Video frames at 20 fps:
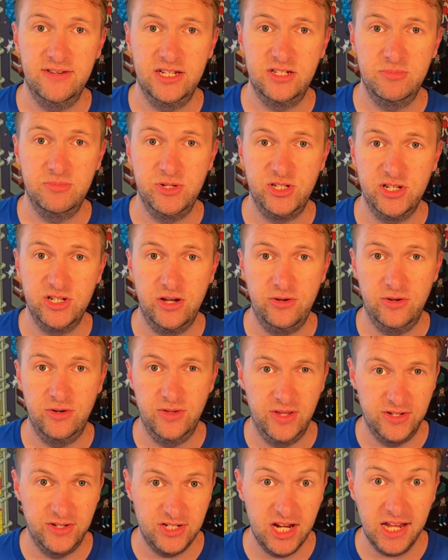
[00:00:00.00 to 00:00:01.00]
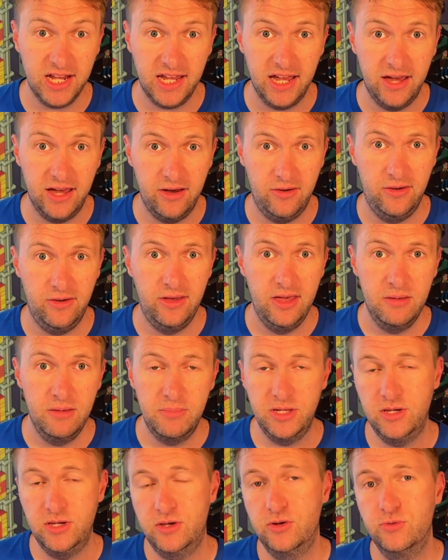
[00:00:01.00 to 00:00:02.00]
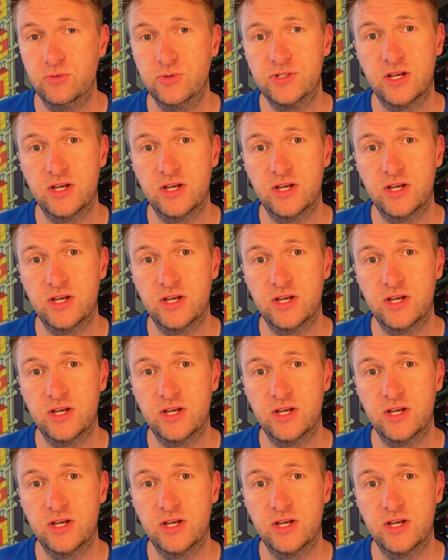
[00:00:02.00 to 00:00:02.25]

to be shown on the checkout, but you can also